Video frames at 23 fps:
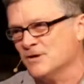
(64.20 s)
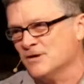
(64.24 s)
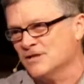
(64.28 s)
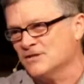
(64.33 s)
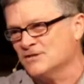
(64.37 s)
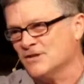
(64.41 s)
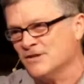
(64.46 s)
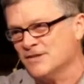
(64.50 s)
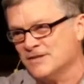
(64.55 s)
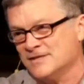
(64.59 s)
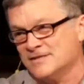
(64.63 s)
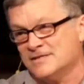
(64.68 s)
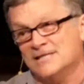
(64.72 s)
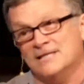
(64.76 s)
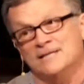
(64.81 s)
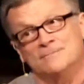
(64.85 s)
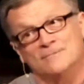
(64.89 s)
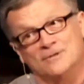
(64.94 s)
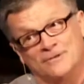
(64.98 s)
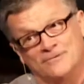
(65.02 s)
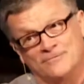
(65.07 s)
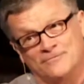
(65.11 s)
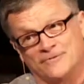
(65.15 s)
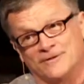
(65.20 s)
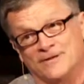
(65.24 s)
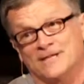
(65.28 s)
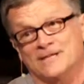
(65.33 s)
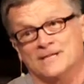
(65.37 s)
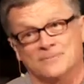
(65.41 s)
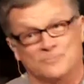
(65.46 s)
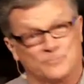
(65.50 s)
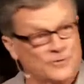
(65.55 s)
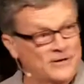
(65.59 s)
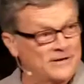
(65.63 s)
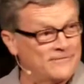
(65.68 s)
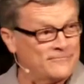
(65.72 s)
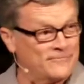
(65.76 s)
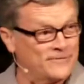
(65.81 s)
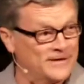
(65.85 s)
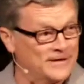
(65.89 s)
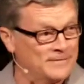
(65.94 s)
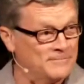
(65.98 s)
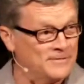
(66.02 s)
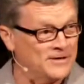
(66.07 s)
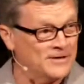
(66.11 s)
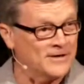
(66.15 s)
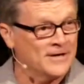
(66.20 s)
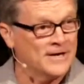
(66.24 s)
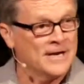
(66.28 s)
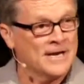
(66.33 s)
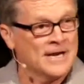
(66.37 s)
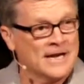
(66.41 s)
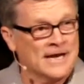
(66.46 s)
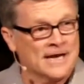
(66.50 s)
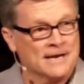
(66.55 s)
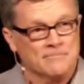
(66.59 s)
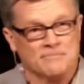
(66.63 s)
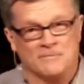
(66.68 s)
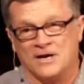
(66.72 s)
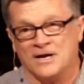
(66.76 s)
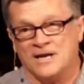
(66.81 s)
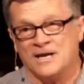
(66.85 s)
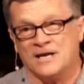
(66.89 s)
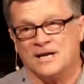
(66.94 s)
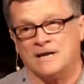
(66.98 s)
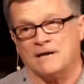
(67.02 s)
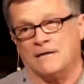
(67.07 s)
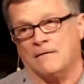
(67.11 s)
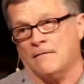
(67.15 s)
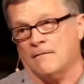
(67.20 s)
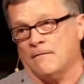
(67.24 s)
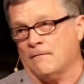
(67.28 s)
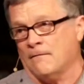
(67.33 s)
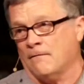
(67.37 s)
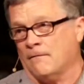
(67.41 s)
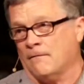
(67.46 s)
here. He's on the team. Don't forget to pray for Edmir. And Mike,